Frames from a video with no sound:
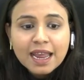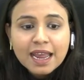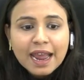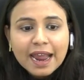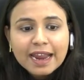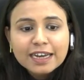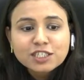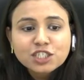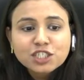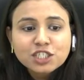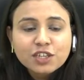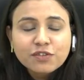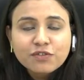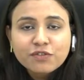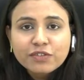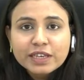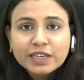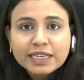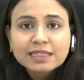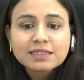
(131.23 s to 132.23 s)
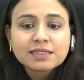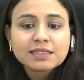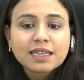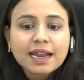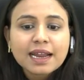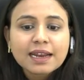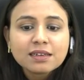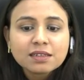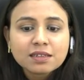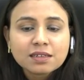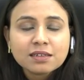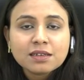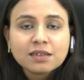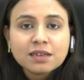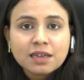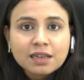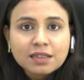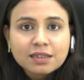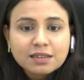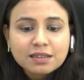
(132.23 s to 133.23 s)
And she feels that
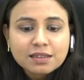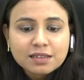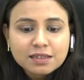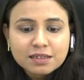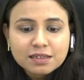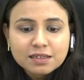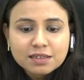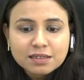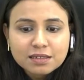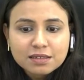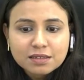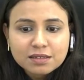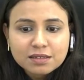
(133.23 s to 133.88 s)
the